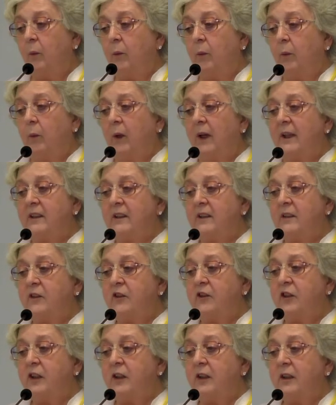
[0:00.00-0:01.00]
what
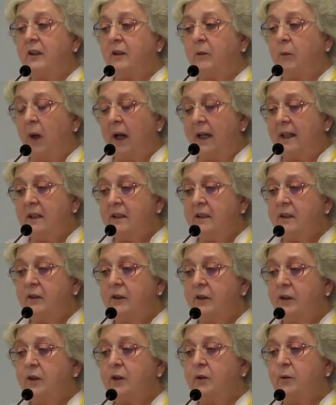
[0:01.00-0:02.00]
she wanted to
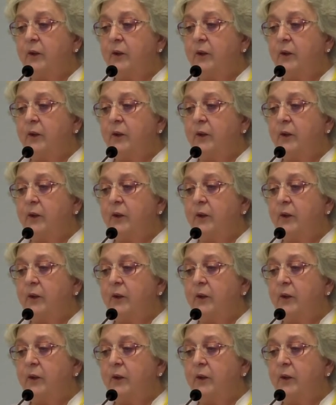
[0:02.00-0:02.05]
do